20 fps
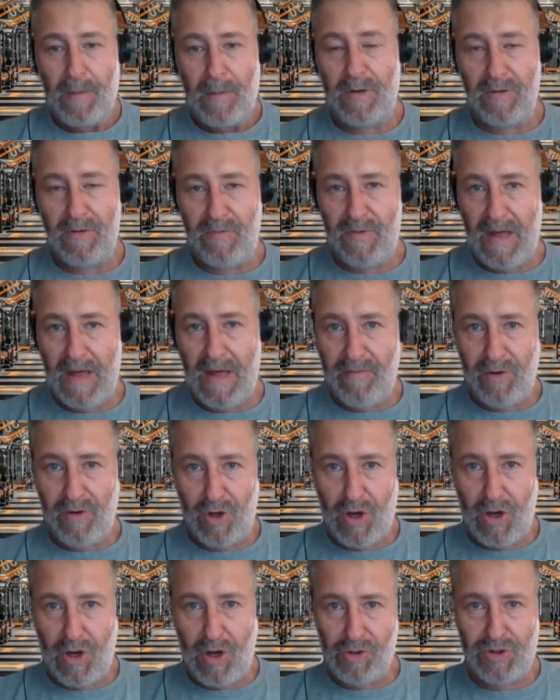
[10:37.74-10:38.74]
But if they have a
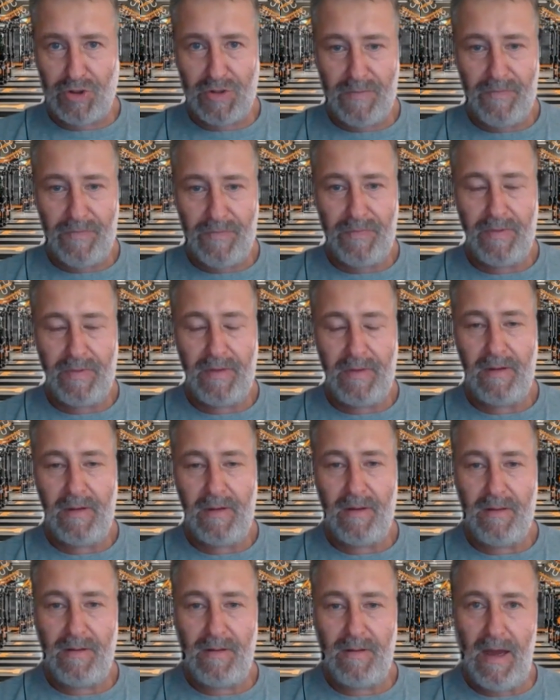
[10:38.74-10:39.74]
coach
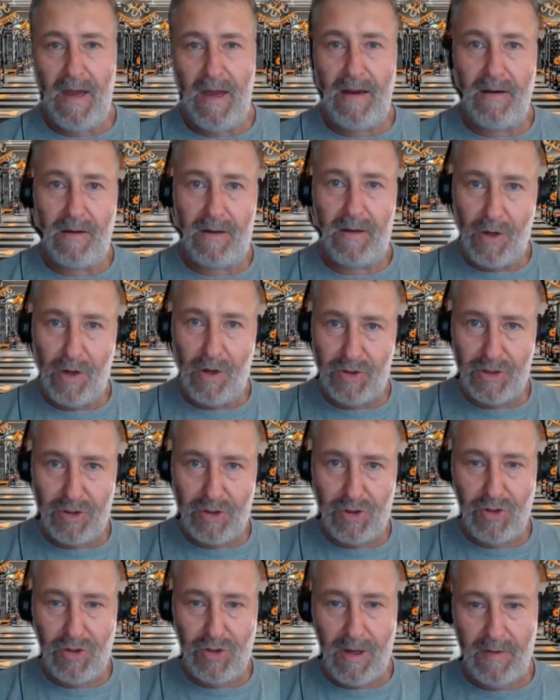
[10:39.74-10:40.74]
and a coaching
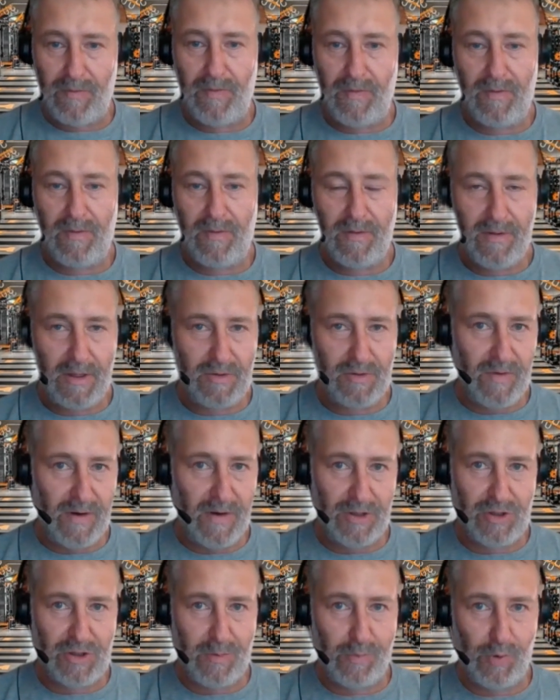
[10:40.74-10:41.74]
staff that's
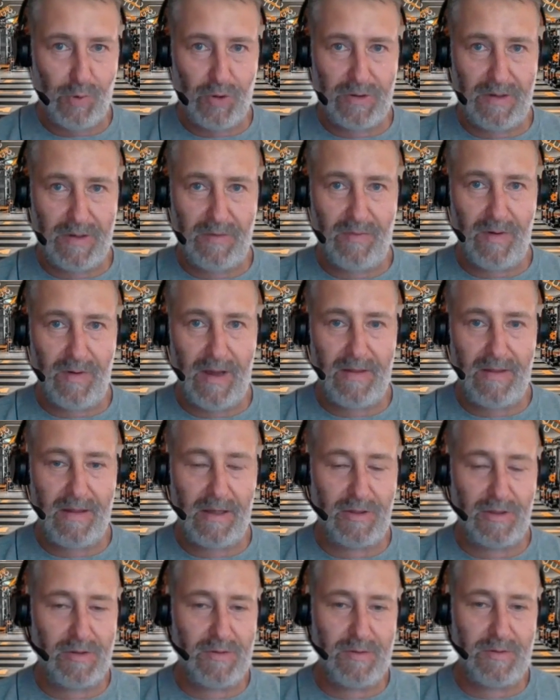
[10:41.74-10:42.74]
very supportive and
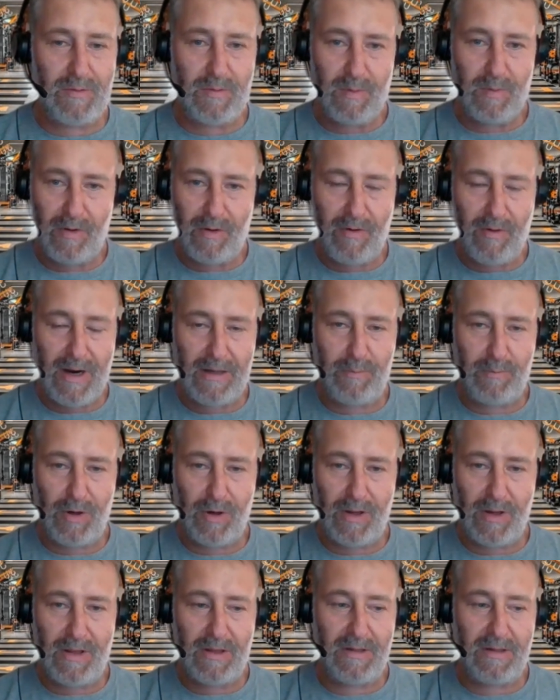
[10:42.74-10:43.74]
that's a great
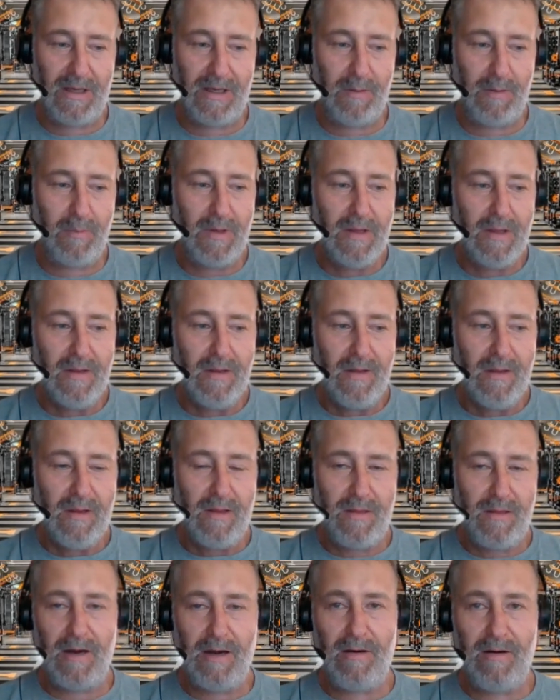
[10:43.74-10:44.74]
part of the team,
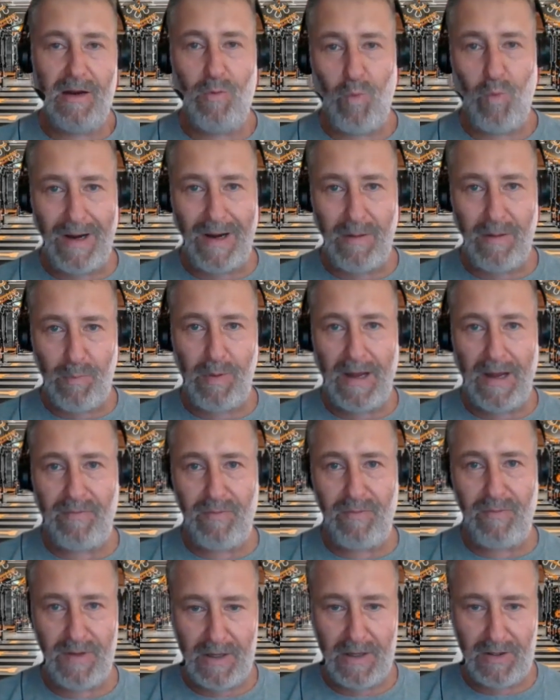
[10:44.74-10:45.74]
they really want to play
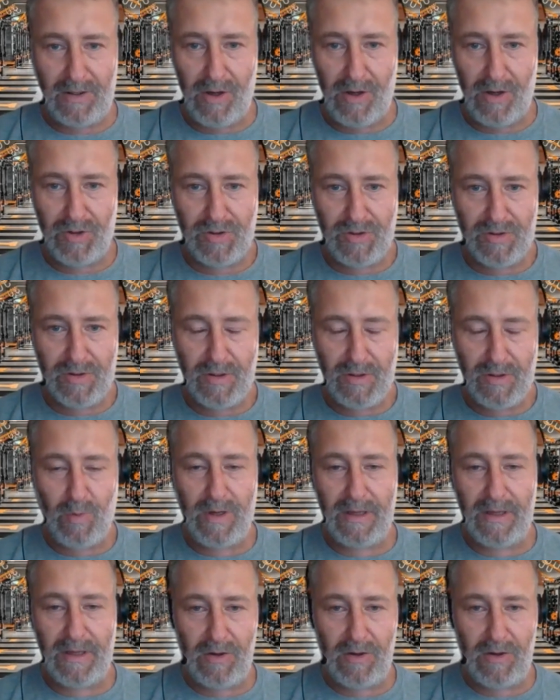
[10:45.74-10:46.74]
for that coach. They want
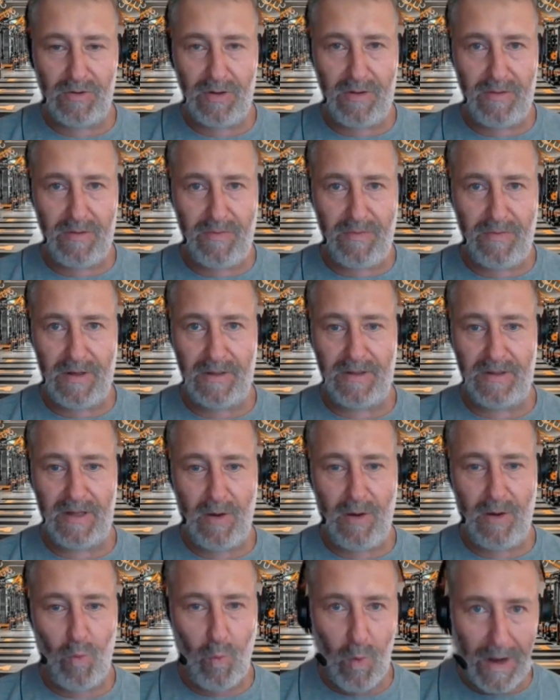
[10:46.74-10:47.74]
to get onto the field and
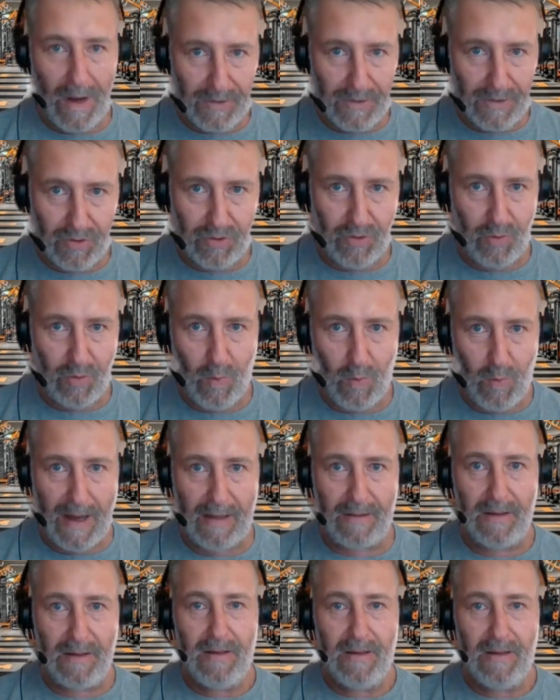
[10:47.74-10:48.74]
they want to do
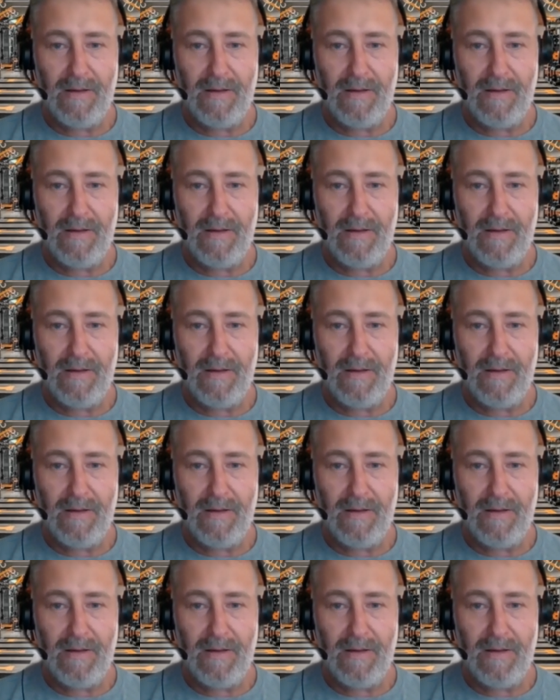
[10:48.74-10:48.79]
well.